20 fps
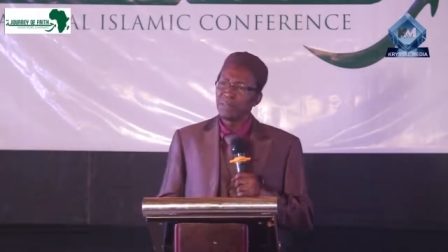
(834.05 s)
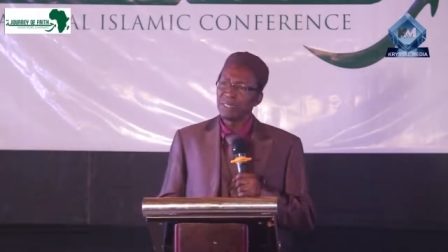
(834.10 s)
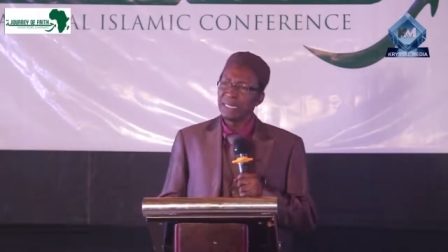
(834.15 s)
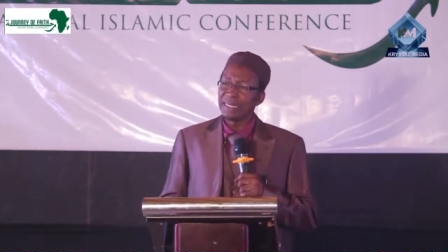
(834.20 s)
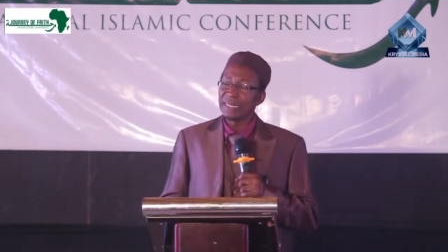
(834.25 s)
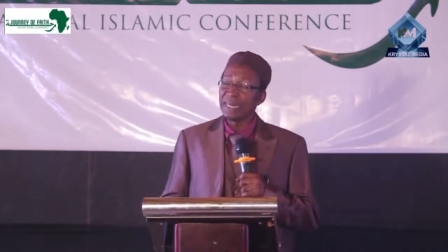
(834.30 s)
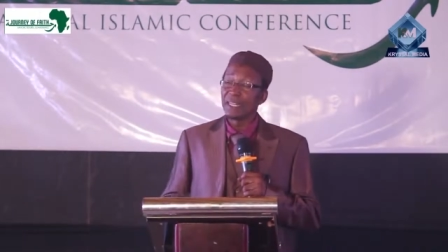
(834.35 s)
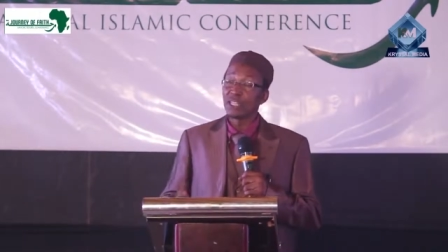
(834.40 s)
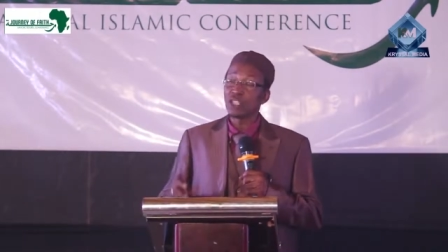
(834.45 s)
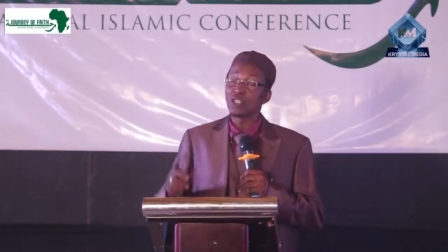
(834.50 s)

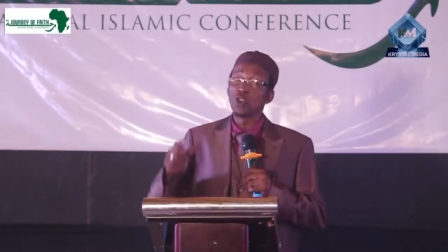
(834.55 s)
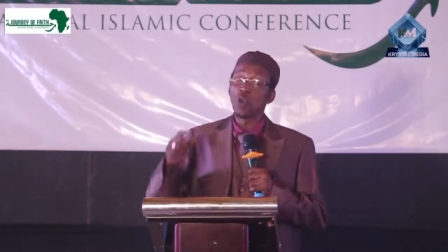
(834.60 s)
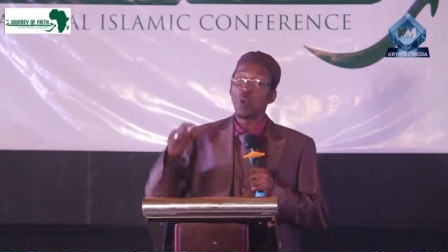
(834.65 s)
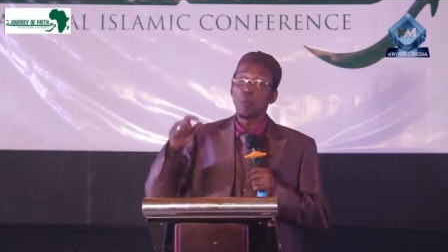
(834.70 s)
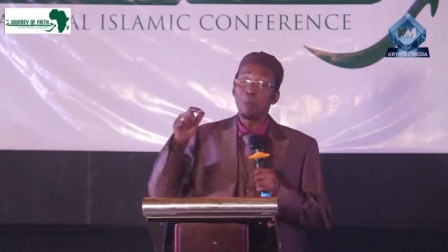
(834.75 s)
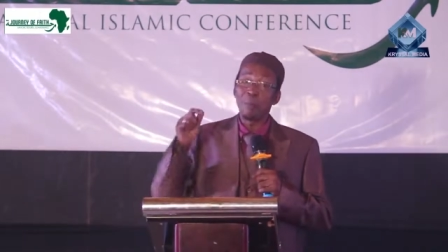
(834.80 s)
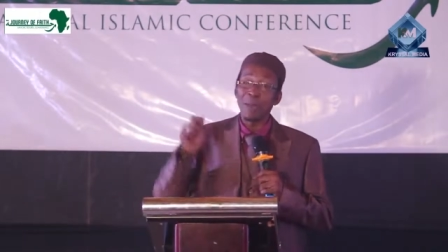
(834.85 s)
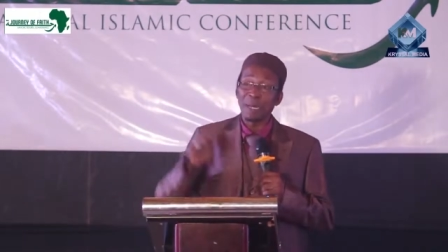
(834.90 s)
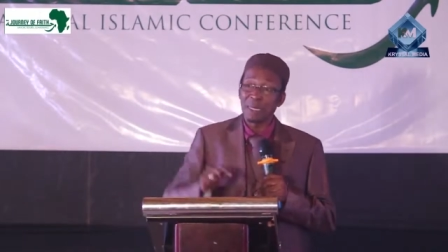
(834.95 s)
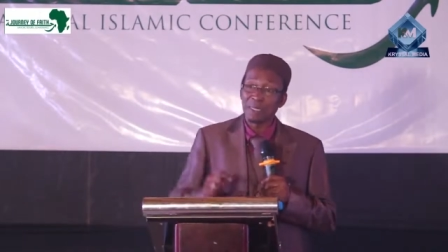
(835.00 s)
And there is
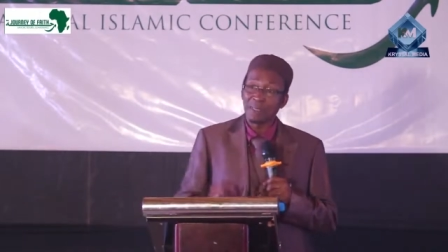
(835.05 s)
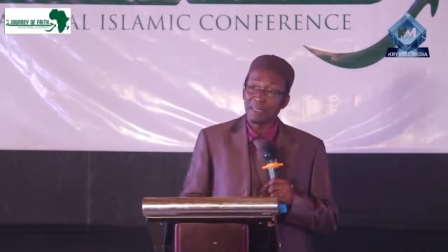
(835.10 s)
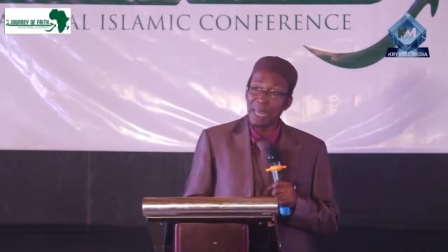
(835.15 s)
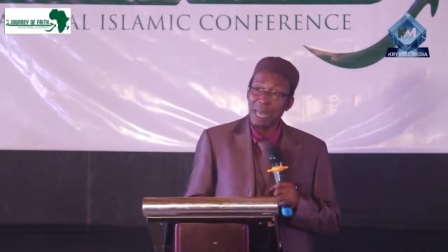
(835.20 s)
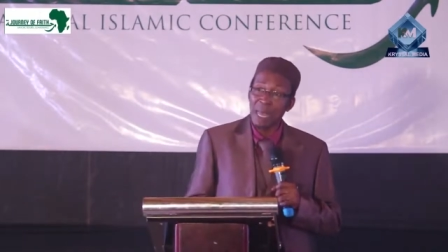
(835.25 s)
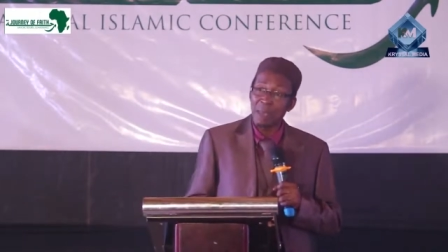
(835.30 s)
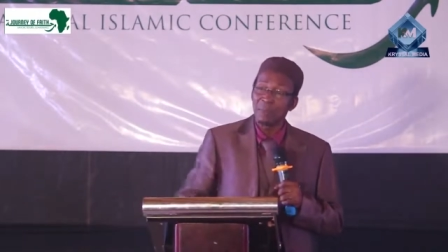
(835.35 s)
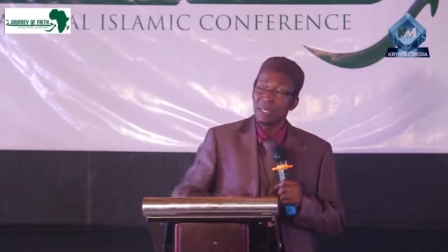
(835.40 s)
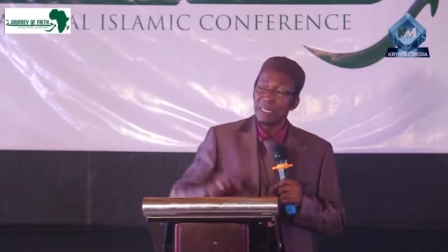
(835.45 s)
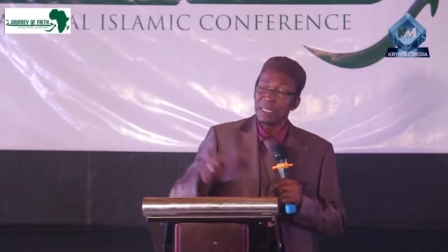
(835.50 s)
no better
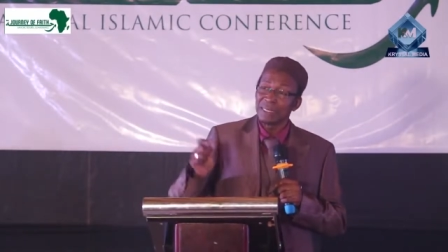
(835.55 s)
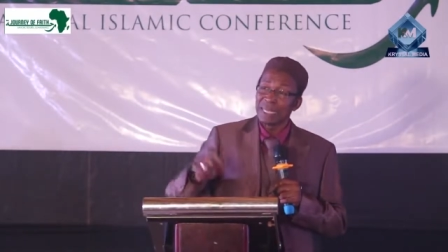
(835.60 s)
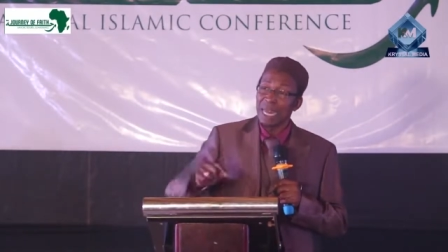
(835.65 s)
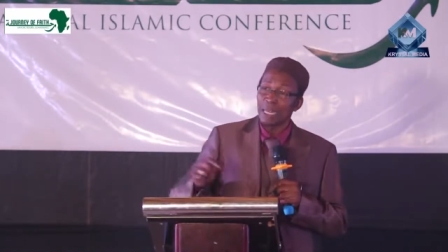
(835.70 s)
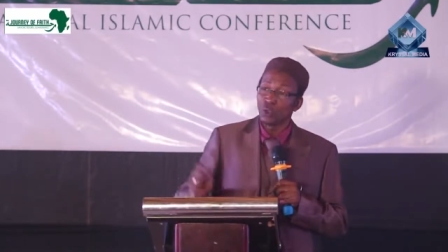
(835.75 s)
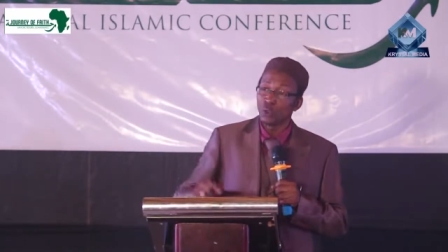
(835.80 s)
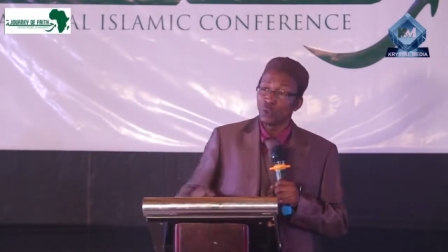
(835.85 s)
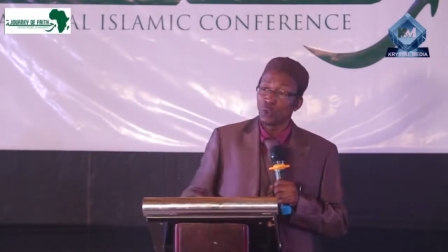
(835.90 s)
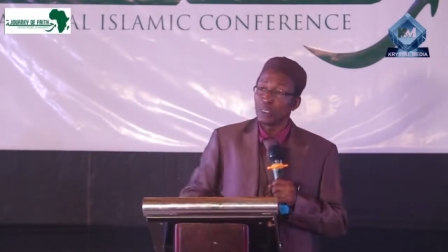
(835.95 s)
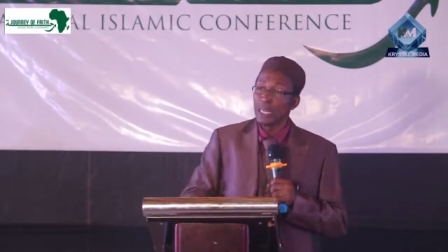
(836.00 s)
time
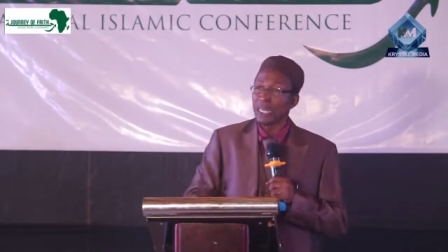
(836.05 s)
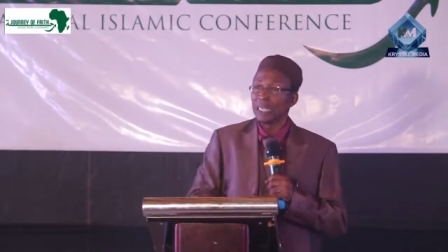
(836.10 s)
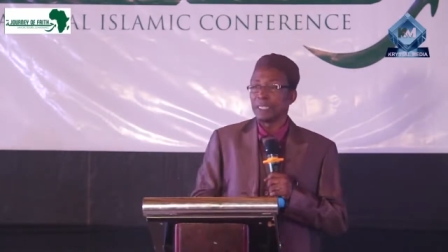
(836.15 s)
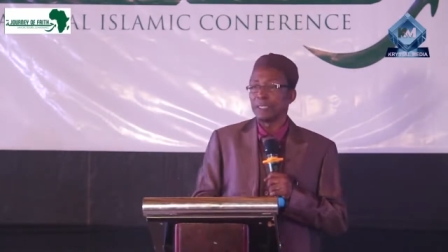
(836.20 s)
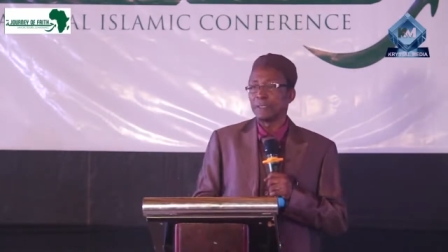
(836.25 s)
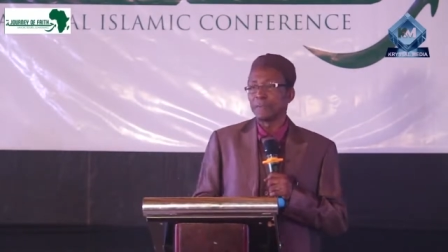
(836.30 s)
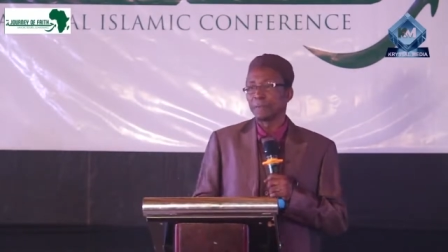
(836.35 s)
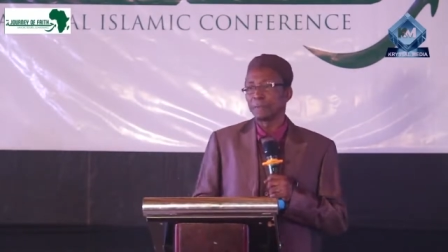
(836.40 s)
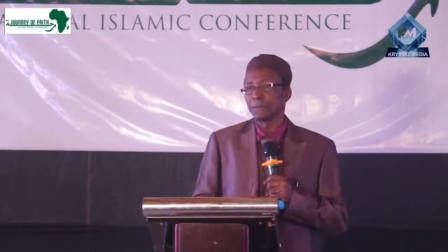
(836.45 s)
than today.